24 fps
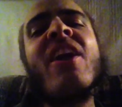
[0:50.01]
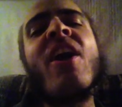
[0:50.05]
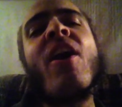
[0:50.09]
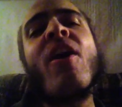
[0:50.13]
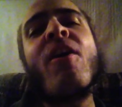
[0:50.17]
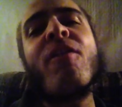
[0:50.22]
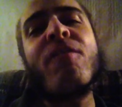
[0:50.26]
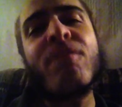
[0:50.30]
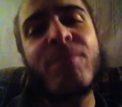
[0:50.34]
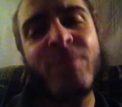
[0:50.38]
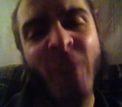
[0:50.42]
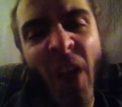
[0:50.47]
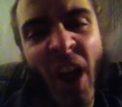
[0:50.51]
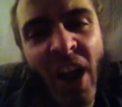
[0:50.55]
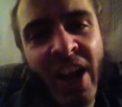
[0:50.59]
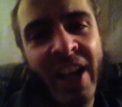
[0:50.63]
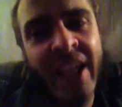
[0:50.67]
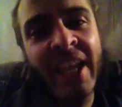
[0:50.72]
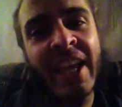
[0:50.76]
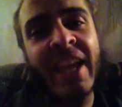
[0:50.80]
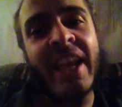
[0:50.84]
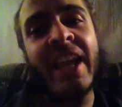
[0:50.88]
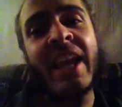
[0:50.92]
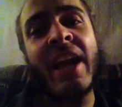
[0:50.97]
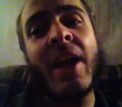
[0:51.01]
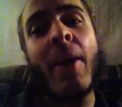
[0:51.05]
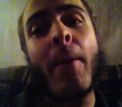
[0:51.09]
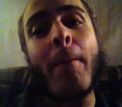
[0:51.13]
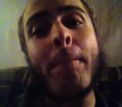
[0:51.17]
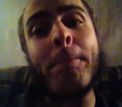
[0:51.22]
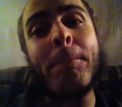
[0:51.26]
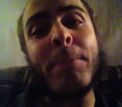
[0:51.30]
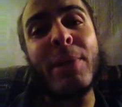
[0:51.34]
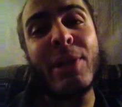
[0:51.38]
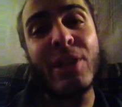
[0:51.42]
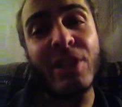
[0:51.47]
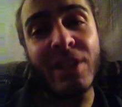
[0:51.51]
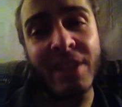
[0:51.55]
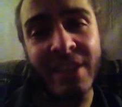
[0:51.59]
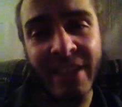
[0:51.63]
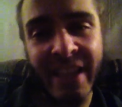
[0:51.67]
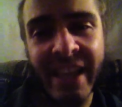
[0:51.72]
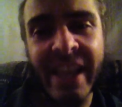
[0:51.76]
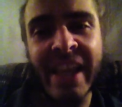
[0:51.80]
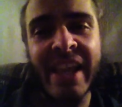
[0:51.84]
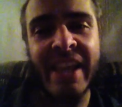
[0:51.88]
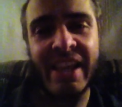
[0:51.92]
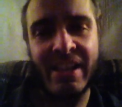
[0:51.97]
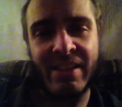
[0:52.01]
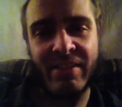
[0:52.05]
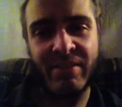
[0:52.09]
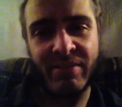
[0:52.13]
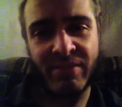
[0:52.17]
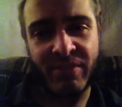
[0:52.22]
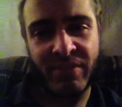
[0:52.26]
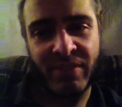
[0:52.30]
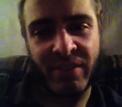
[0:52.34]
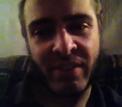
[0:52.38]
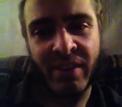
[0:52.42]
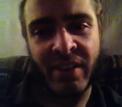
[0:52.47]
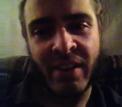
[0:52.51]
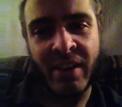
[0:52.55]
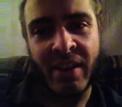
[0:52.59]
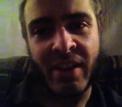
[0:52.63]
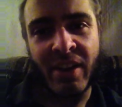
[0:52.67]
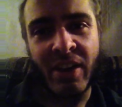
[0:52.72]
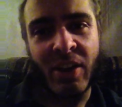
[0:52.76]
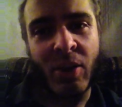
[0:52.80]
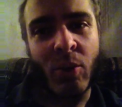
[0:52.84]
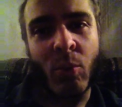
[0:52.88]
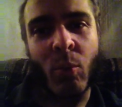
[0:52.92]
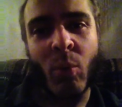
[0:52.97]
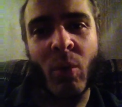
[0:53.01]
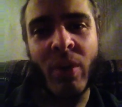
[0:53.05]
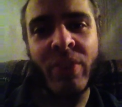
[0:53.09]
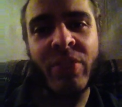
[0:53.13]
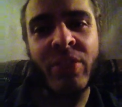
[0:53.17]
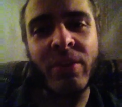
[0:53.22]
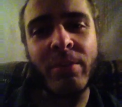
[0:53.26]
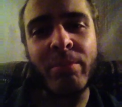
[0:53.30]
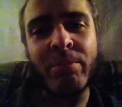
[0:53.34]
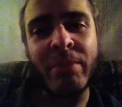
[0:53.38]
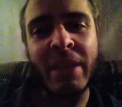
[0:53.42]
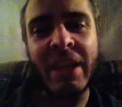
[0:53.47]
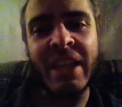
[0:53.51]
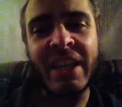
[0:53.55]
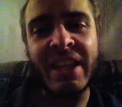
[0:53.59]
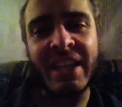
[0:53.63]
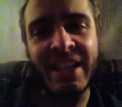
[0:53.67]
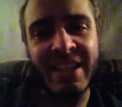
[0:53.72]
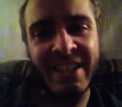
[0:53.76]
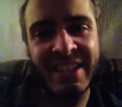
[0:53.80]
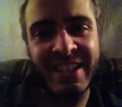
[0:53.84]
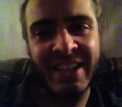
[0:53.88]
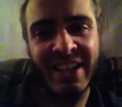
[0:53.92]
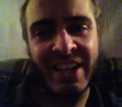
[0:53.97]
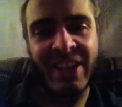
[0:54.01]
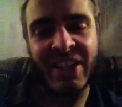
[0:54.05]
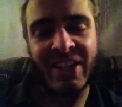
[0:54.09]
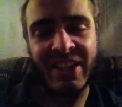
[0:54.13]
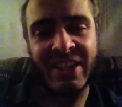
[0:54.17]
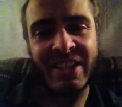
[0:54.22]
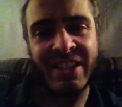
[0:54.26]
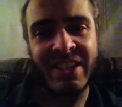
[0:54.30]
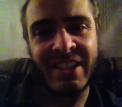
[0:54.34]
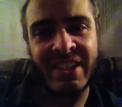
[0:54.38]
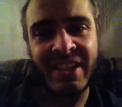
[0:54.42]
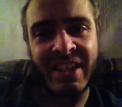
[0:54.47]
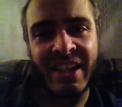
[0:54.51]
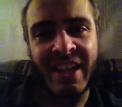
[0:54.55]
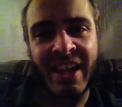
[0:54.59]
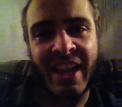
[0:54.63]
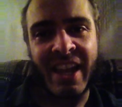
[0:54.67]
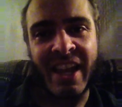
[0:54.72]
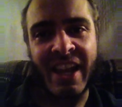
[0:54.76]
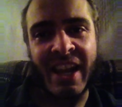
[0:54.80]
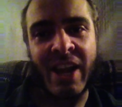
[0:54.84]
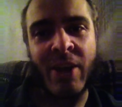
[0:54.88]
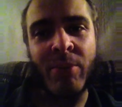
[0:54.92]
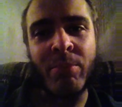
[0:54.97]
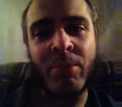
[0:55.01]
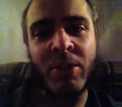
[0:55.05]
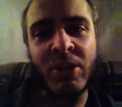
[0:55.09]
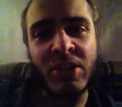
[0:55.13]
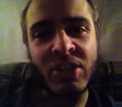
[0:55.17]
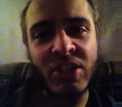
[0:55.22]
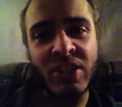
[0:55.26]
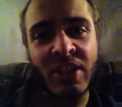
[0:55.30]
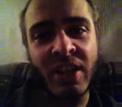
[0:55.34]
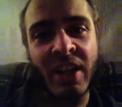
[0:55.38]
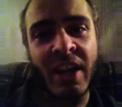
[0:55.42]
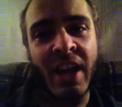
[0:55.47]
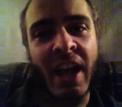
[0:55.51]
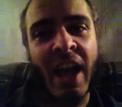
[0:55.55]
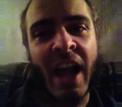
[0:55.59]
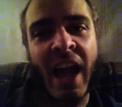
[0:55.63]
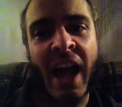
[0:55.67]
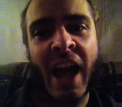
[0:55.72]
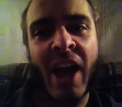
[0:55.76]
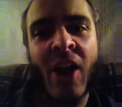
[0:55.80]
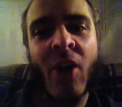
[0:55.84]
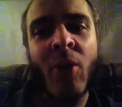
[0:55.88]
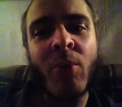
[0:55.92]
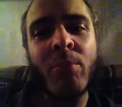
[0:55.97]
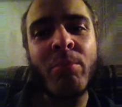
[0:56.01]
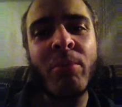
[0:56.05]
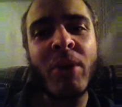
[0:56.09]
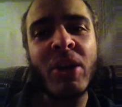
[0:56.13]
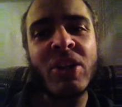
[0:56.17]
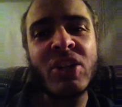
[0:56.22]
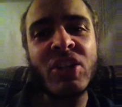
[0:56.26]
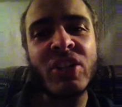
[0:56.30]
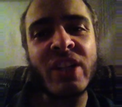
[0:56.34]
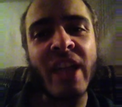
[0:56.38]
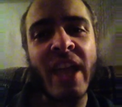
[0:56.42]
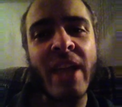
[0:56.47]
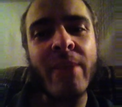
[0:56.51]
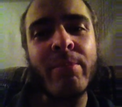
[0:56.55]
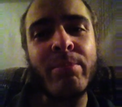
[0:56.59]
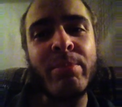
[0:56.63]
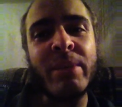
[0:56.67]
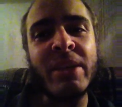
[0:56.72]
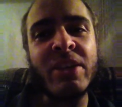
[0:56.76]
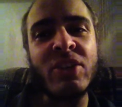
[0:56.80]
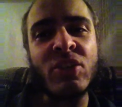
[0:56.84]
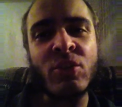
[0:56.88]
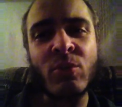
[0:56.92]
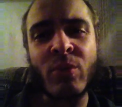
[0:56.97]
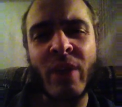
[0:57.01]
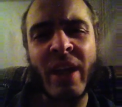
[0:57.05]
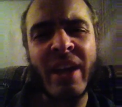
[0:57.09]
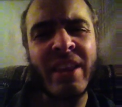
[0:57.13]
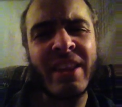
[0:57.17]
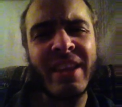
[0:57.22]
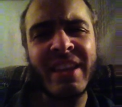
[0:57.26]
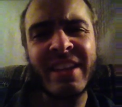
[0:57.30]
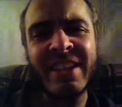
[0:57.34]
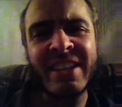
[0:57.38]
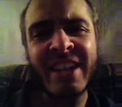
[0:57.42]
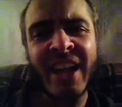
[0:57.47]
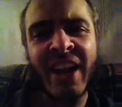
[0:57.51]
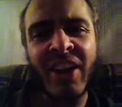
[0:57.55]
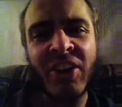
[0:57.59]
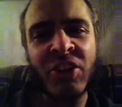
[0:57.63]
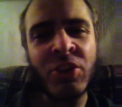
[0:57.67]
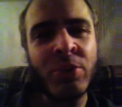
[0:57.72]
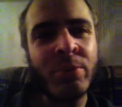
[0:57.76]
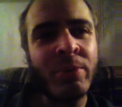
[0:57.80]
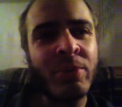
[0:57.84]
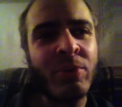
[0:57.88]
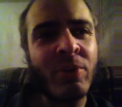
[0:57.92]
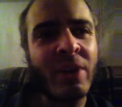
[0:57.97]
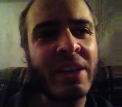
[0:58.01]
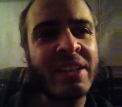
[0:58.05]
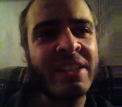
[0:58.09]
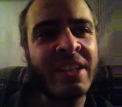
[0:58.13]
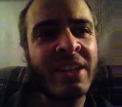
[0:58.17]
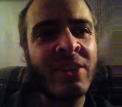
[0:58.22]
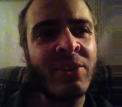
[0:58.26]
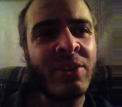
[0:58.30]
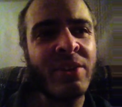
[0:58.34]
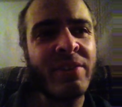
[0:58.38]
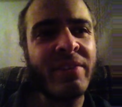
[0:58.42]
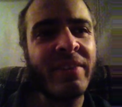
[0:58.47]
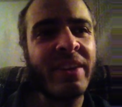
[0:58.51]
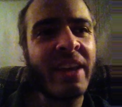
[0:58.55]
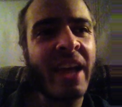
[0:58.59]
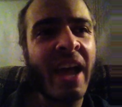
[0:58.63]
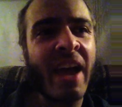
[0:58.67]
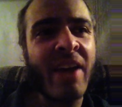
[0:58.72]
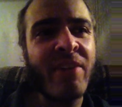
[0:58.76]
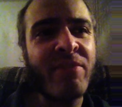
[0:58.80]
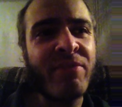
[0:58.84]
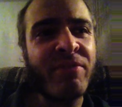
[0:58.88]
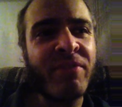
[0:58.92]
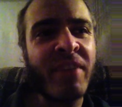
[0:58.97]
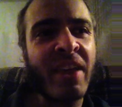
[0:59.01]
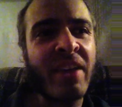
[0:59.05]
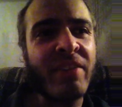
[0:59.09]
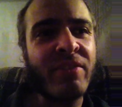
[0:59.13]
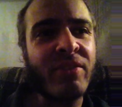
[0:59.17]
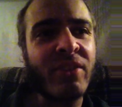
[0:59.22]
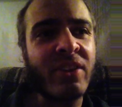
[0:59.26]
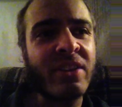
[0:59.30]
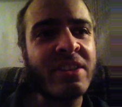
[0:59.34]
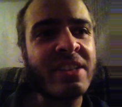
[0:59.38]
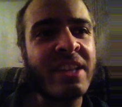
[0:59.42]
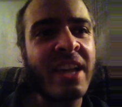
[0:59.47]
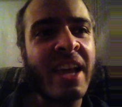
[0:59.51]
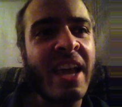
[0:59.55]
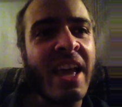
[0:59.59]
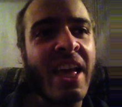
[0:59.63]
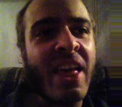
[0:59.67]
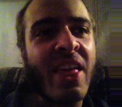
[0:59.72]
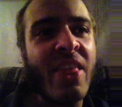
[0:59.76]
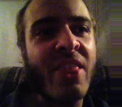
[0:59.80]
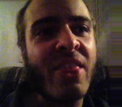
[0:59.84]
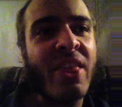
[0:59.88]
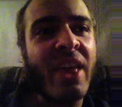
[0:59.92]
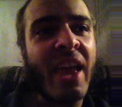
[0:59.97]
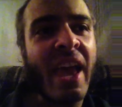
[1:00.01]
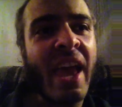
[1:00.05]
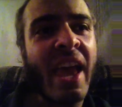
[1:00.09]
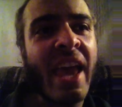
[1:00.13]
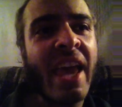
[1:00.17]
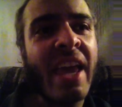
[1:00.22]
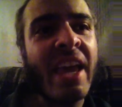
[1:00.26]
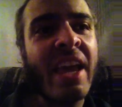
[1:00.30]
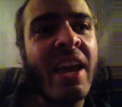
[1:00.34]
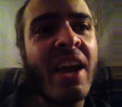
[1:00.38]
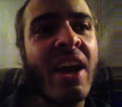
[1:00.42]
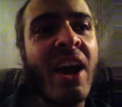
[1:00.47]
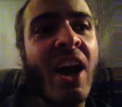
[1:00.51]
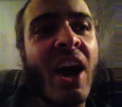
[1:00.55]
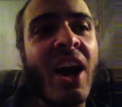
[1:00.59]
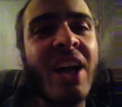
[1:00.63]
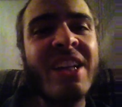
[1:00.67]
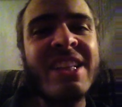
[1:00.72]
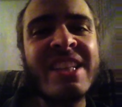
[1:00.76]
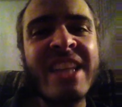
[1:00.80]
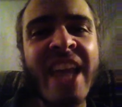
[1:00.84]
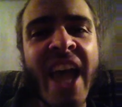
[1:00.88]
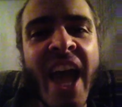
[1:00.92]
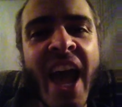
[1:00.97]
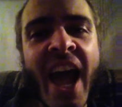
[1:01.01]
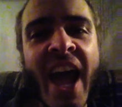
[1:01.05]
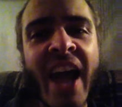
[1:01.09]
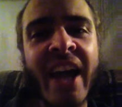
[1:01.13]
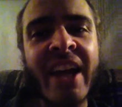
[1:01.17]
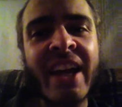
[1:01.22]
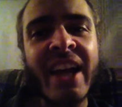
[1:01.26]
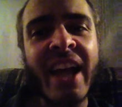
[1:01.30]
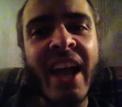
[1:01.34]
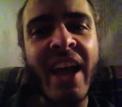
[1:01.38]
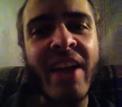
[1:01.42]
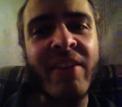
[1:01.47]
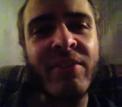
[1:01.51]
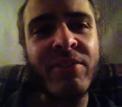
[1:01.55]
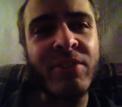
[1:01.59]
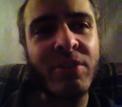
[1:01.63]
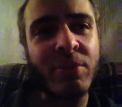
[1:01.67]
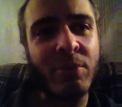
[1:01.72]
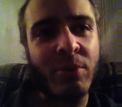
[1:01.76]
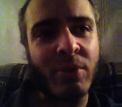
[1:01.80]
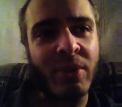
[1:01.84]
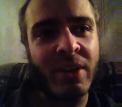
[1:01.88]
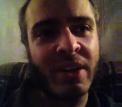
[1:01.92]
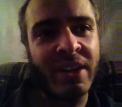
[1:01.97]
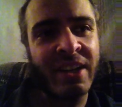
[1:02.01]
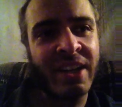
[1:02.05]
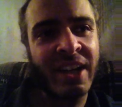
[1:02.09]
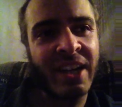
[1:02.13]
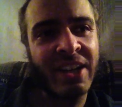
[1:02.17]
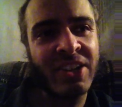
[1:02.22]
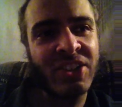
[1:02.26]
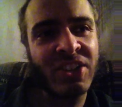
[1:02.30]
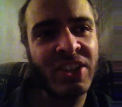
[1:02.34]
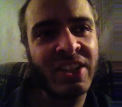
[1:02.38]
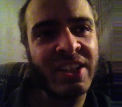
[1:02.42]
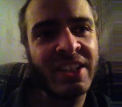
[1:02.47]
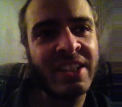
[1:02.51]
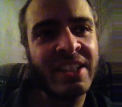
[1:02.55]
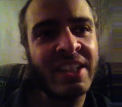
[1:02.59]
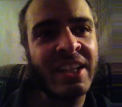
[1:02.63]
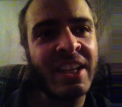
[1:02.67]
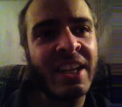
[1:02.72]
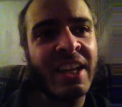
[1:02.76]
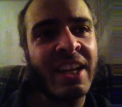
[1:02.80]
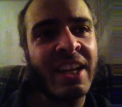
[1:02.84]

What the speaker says: fucking believe what the media does. And how much they betray the entire human race. They don't even have favorites. They attack everyone. And not just